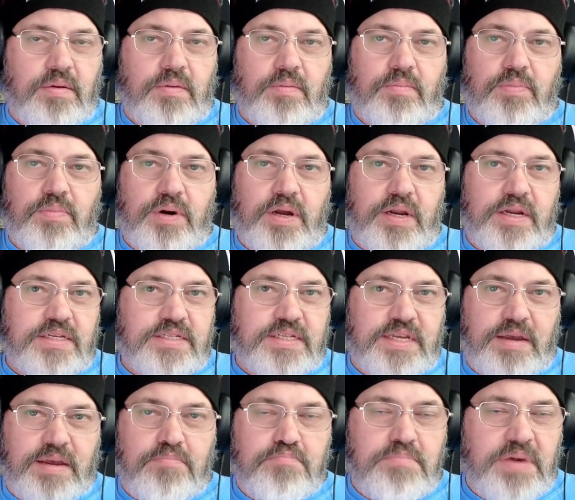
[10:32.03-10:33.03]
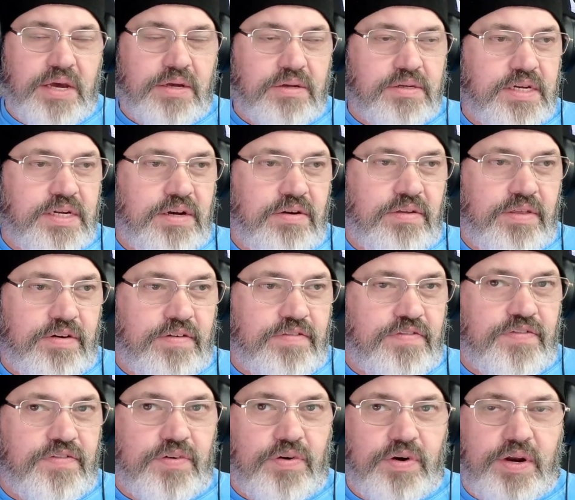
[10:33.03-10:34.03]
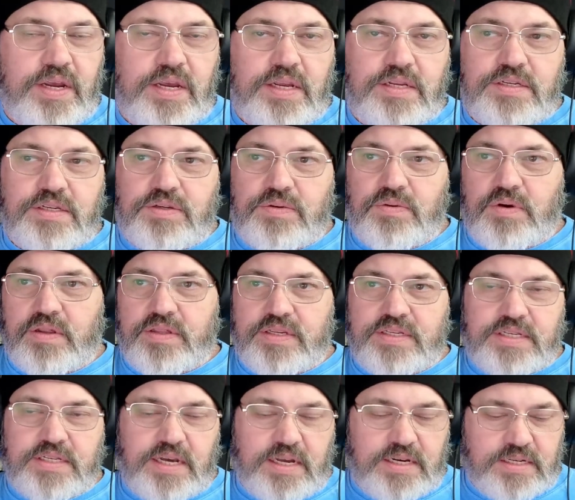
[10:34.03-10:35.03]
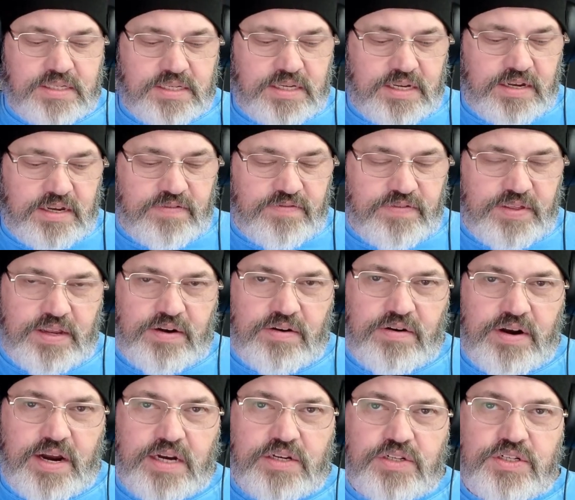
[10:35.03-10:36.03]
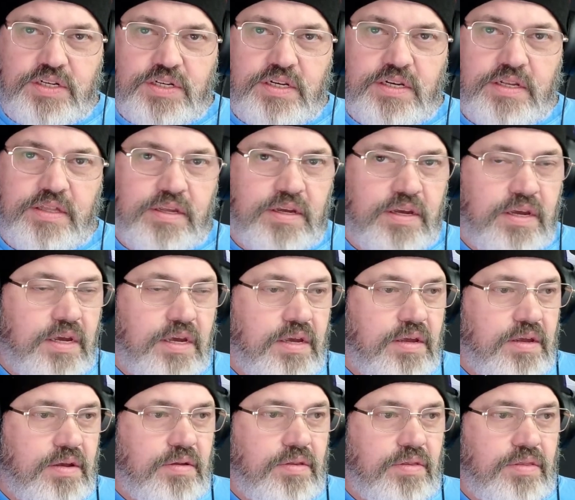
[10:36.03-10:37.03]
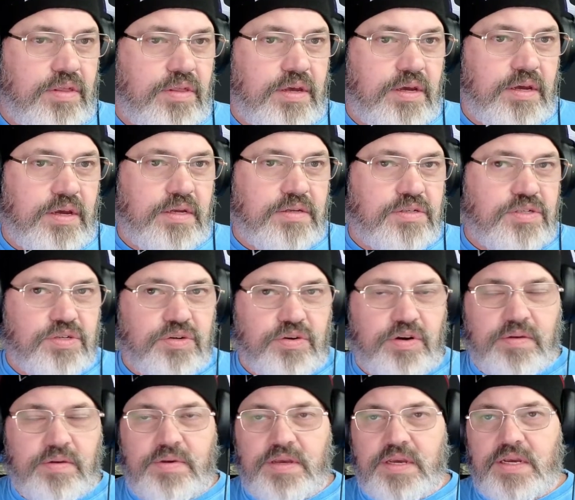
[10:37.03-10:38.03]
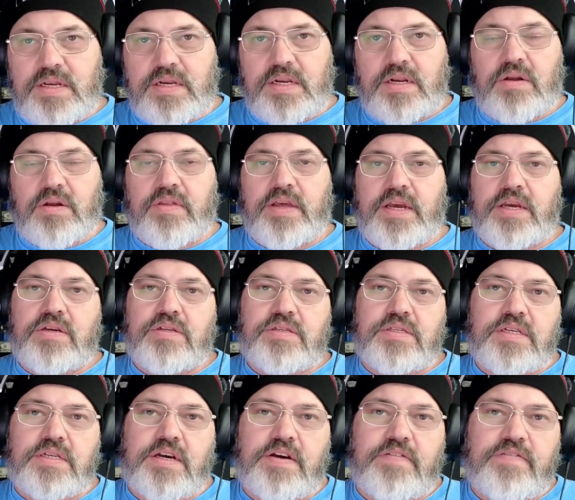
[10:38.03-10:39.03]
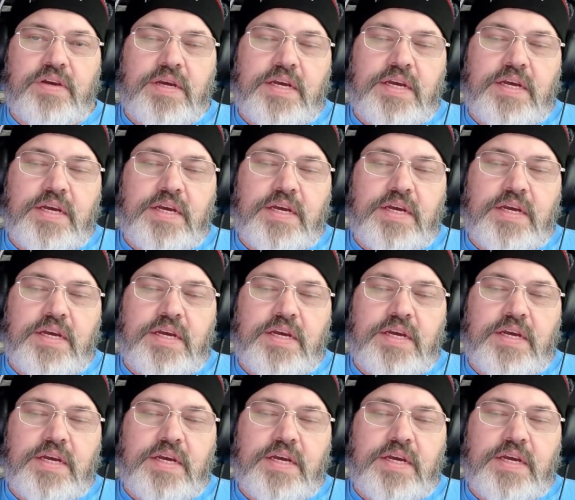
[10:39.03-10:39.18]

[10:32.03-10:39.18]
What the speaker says: products like Meld here that are free to do all this kind of stuff, the interaction and the streaming and all that good stuff.